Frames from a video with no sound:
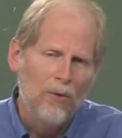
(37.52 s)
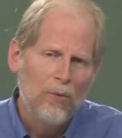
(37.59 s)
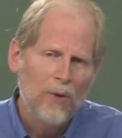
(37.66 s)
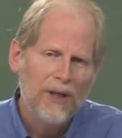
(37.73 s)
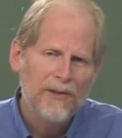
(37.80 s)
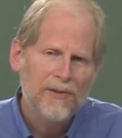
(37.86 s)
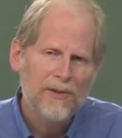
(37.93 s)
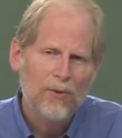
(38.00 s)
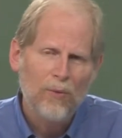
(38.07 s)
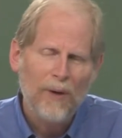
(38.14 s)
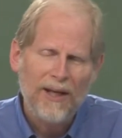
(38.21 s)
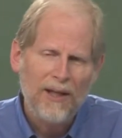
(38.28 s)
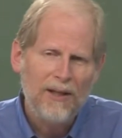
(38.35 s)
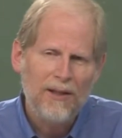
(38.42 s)
was the
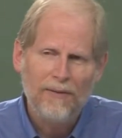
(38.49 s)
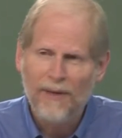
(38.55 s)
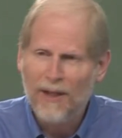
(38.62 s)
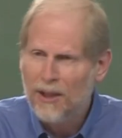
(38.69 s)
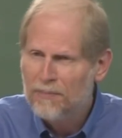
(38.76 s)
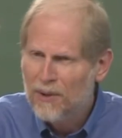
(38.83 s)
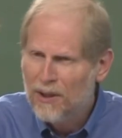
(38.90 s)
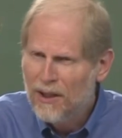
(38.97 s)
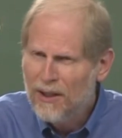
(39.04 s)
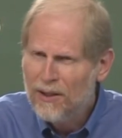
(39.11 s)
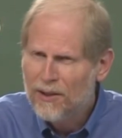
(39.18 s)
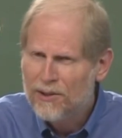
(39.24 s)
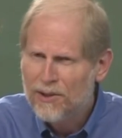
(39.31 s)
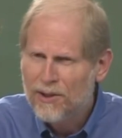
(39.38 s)
way he developed
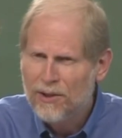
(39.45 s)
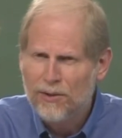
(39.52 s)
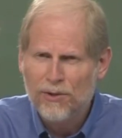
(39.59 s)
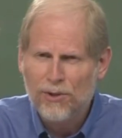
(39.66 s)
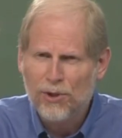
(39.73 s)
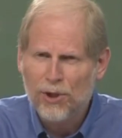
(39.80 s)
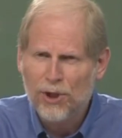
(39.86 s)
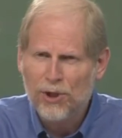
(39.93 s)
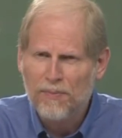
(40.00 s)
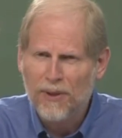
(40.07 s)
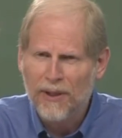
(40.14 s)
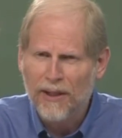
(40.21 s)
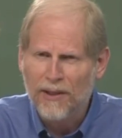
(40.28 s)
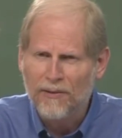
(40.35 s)
leaders in those
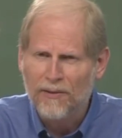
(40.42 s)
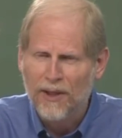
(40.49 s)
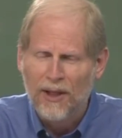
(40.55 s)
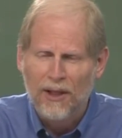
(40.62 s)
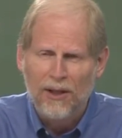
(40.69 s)
church plants.